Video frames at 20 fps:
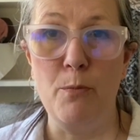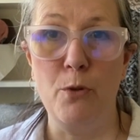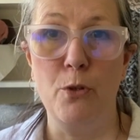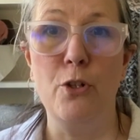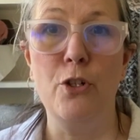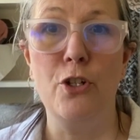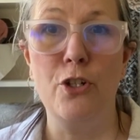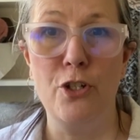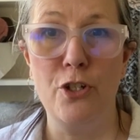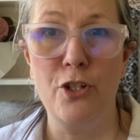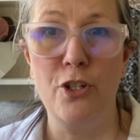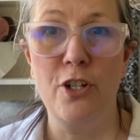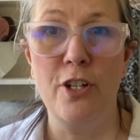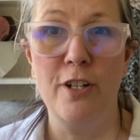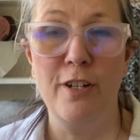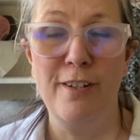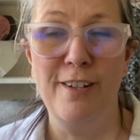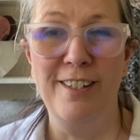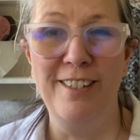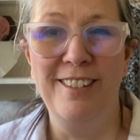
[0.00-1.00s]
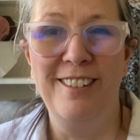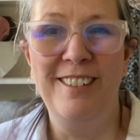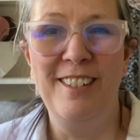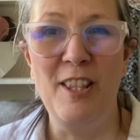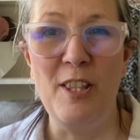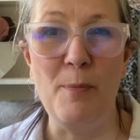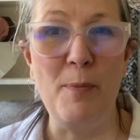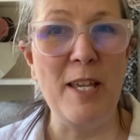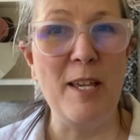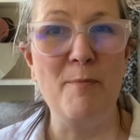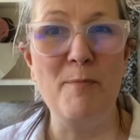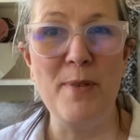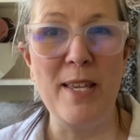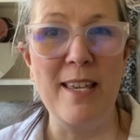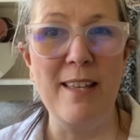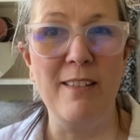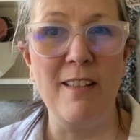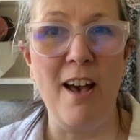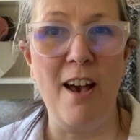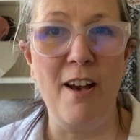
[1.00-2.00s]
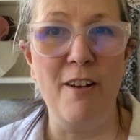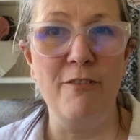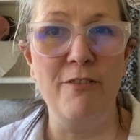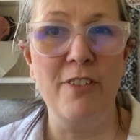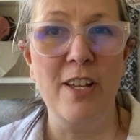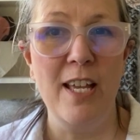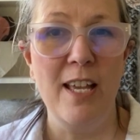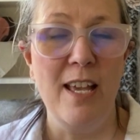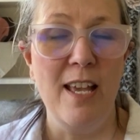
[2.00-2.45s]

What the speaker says: Bouche, the B&B love.